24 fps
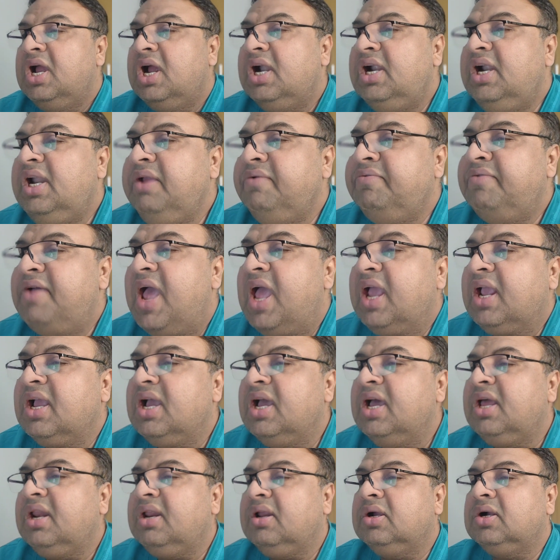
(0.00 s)
De
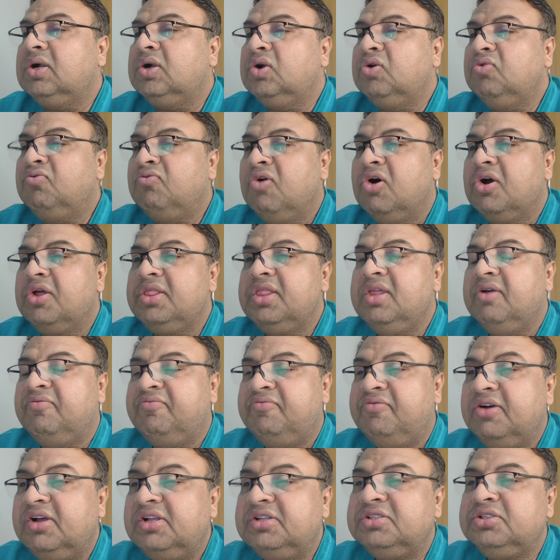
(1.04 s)
Wacker was the
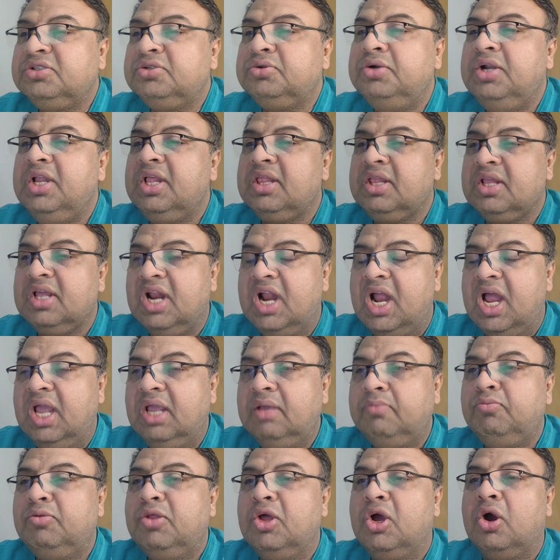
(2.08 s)
first to
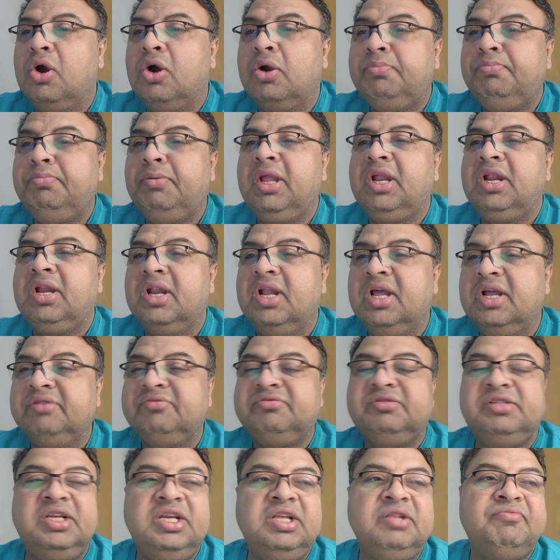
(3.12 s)
describe the optic
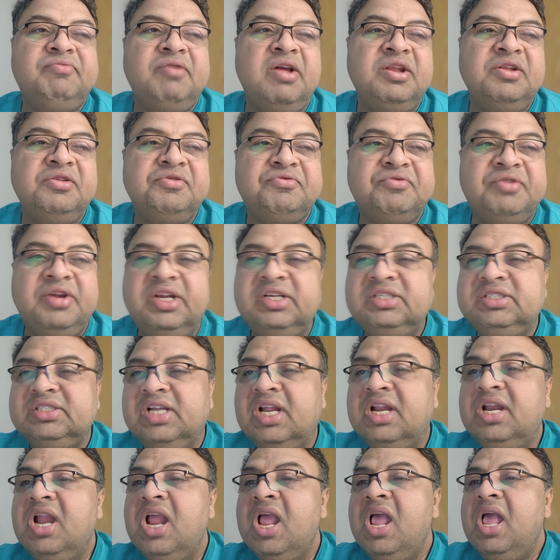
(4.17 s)
nerve sheath
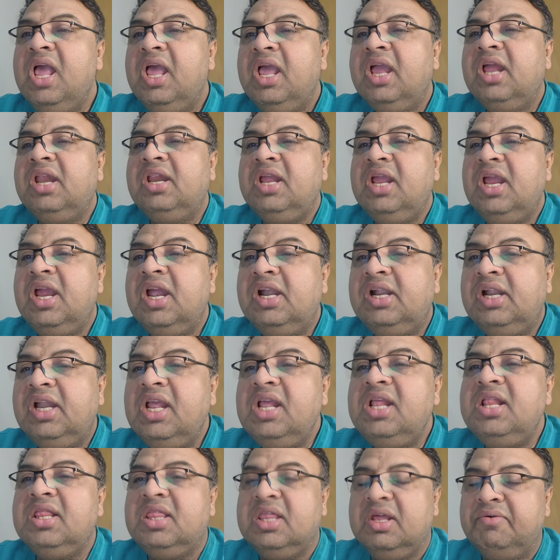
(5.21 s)
fenestration in
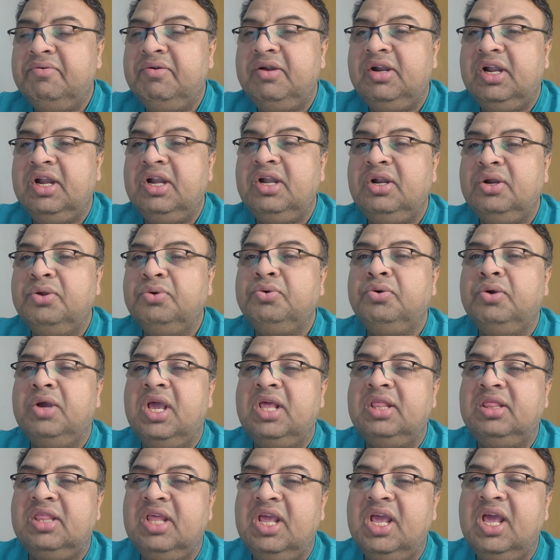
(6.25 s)
1872,
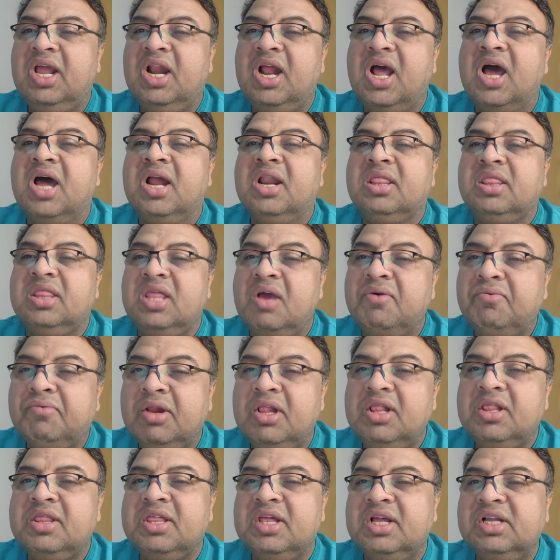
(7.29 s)
and there are
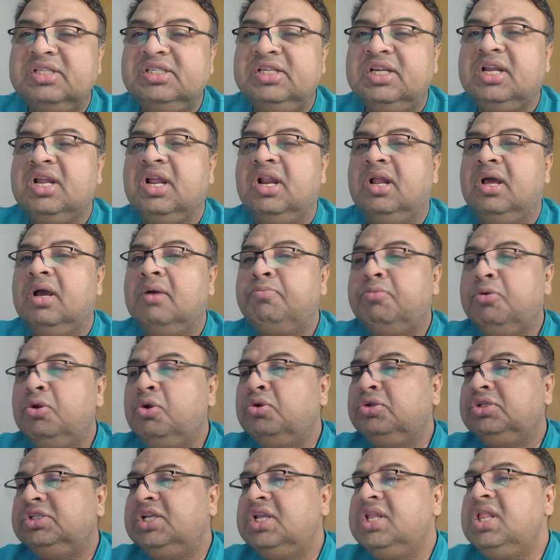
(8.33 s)
several surgical
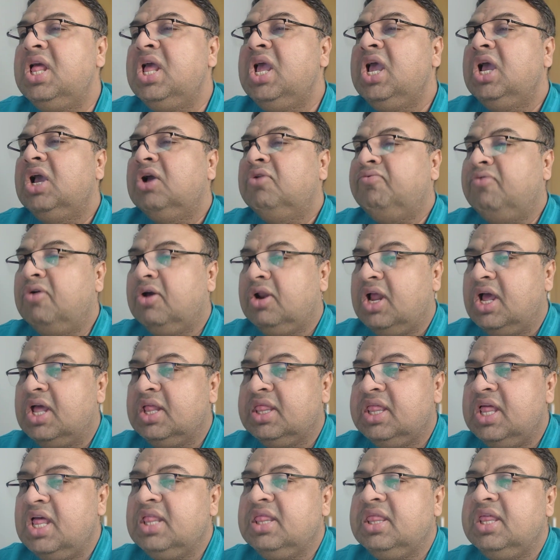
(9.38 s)
approaches for
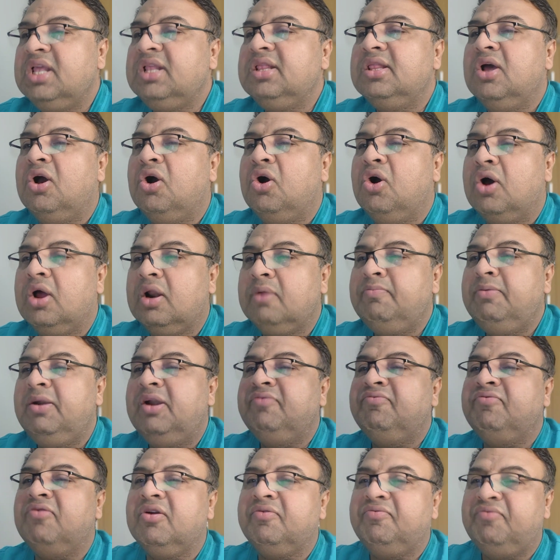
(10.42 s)
assessing the
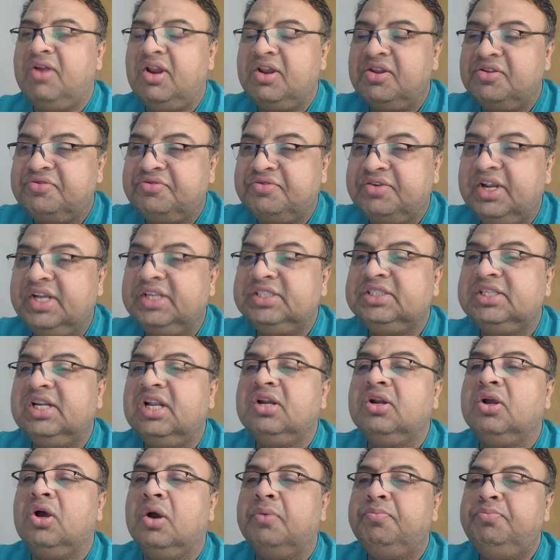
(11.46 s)
orbit for
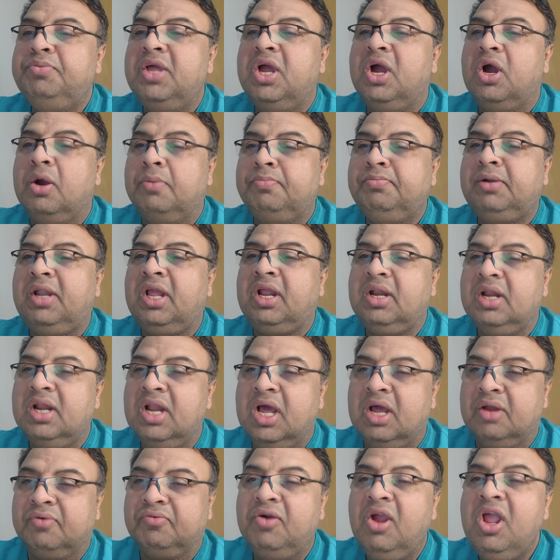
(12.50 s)
fenestration of the optic
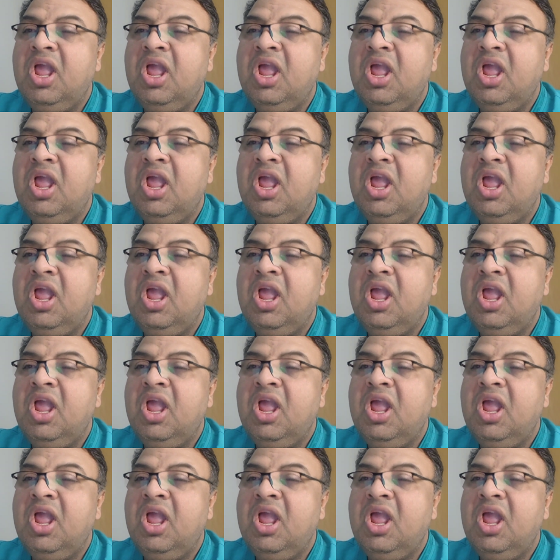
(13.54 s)
nerve.